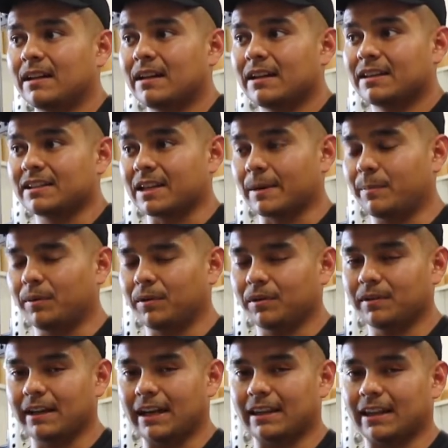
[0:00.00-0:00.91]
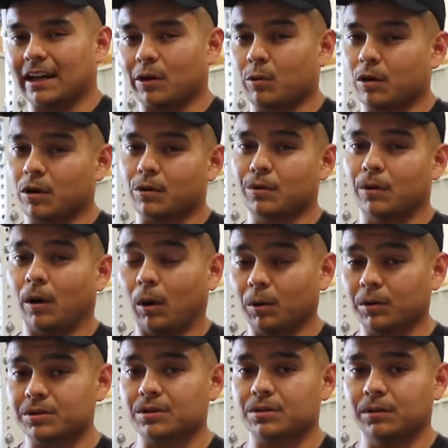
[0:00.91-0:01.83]
simple and like quote unquote
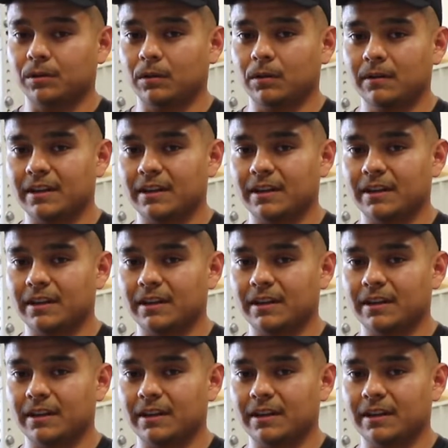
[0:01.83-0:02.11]
old school